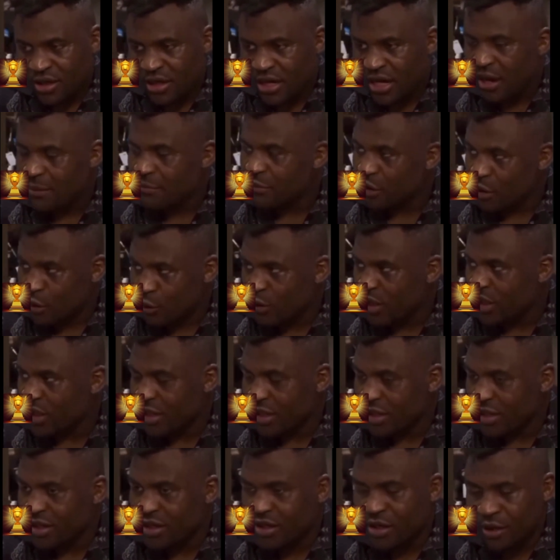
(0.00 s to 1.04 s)
I'm not
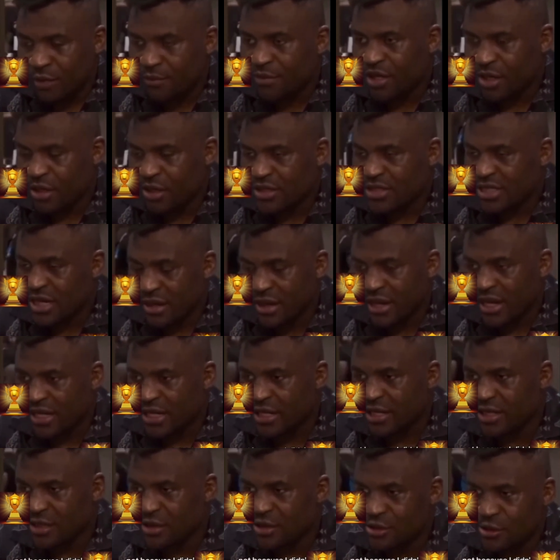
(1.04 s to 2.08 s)
winning. Not because I
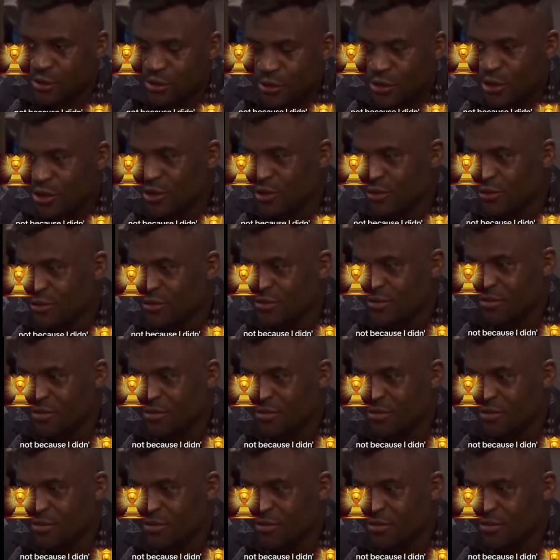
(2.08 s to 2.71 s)
didn't do good,